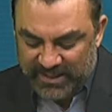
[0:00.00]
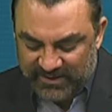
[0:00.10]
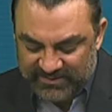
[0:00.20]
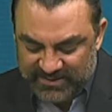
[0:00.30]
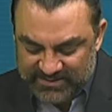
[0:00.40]

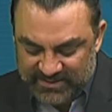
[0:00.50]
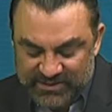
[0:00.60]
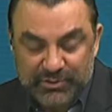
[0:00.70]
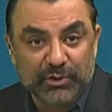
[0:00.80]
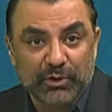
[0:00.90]
have with us in
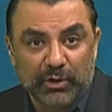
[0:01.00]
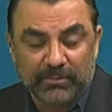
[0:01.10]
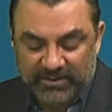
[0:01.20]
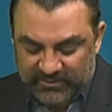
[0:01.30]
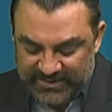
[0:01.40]
our studio,
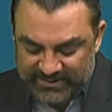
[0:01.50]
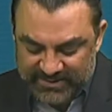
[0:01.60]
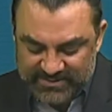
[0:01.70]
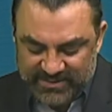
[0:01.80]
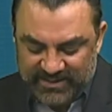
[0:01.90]
on my right,
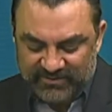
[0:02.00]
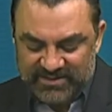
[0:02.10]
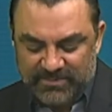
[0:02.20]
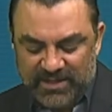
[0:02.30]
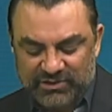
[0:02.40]
is Air
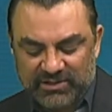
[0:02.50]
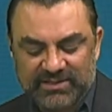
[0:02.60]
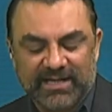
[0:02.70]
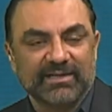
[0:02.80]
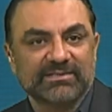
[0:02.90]
Vice Marshal,
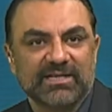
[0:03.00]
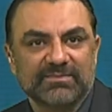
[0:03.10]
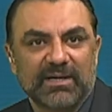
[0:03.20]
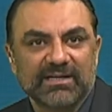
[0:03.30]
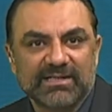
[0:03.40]
retired
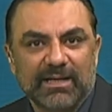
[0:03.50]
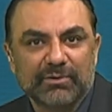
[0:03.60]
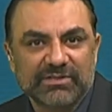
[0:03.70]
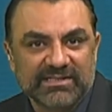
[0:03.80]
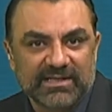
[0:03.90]
Ijaz Malik Saab,
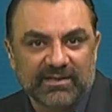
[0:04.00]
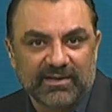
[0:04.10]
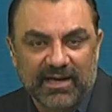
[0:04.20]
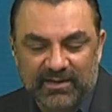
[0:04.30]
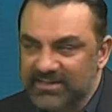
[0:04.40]
who's a
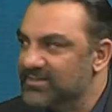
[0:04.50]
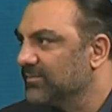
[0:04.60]
senior analyst.